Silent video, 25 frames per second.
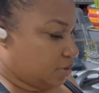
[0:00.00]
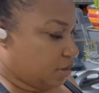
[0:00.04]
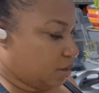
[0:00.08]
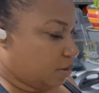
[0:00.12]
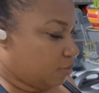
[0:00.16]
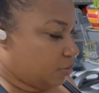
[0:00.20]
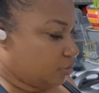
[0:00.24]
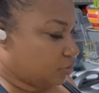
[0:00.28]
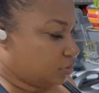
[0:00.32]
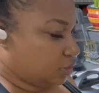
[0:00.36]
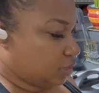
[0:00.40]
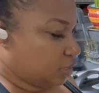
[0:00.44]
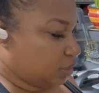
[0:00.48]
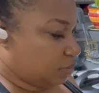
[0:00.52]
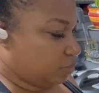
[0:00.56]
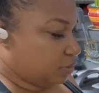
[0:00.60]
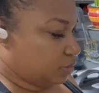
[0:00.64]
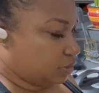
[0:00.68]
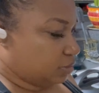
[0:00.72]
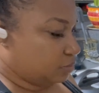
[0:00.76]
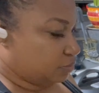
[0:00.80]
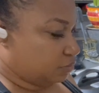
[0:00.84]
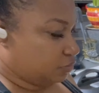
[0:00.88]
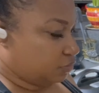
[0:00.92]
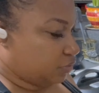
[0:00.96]
I'm also gonna put
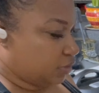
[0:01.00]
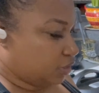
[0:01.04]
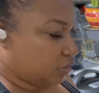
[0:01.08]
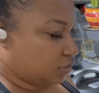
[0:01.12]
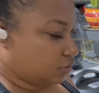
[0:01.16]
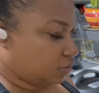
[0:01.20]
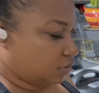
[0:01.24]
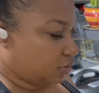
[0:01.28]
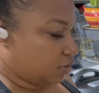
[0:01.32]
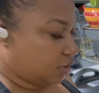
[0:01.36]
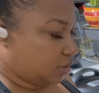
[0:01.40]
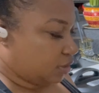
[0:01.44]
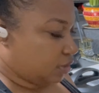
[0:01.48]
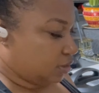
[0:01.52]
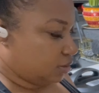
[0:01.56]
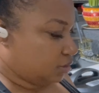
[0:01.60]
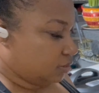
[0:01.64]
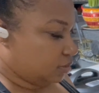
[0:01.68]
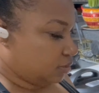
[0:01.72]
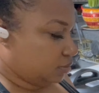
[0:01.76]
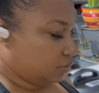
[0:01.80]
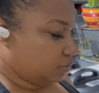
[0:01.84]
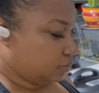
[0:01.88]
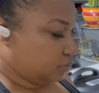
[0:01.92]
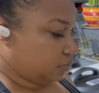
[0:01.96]
some fresh garlic.
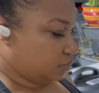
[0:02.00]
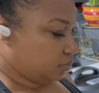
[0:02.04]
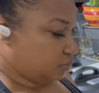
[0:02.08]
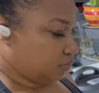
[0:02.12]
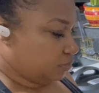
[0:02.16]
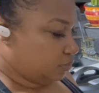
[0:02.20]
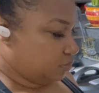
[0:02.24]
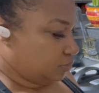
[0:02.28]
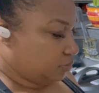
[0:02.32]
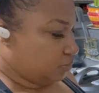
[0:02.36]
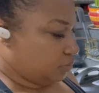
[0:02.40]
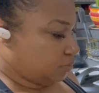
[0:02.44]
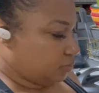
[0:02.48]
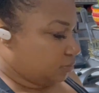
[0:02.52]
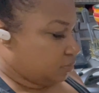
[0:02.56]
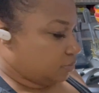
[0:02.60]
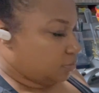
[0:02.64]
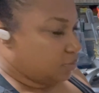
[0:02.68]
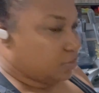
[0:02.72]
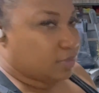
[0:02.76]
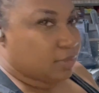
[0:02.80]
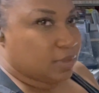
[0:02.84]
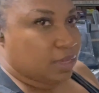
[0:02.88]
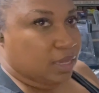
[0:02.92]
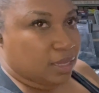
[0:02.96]

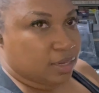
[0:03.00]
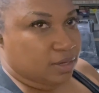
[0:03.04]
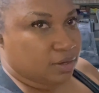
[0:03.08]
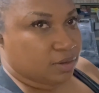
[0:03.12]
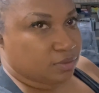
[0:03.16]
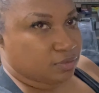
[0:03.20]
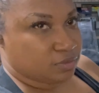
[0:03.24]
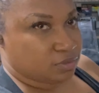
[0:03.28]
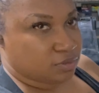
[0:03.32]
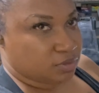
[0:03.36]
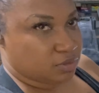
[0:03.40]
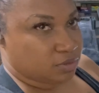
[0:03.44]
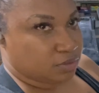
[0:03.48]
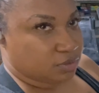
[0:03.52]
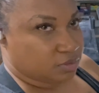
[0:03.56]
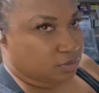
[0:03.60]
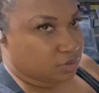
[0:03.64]
I don't do